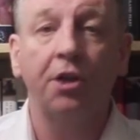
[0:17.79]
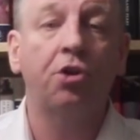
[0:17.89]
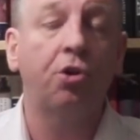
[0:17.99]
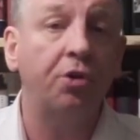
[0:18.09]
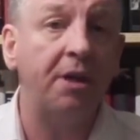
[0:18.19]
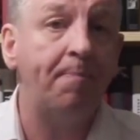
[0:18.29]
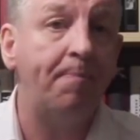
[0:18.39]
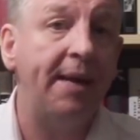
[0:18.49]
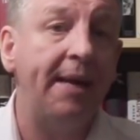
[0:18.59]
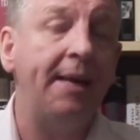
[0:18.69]
Could it
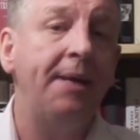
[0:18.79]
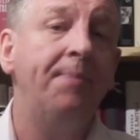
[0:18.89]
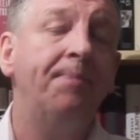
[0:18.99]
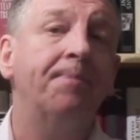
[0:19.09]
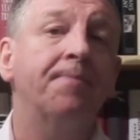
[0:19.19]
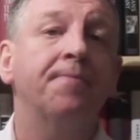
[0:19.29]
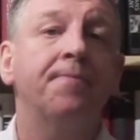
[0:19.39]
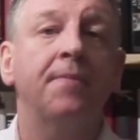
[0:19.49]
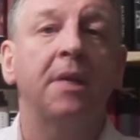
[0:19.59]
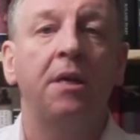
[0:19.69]
be
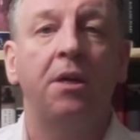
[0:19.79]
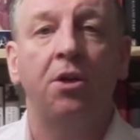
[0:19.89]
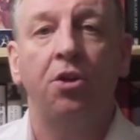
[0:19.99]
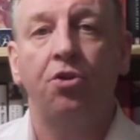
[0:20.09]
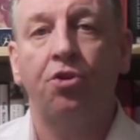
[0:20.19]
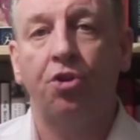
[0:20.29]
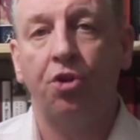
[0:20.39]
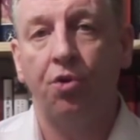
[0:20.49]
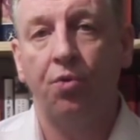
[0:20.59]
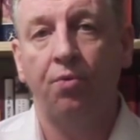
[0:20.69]

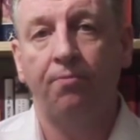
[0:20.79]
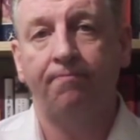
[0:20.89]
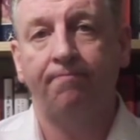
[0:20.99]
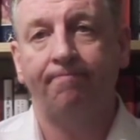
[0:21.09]
to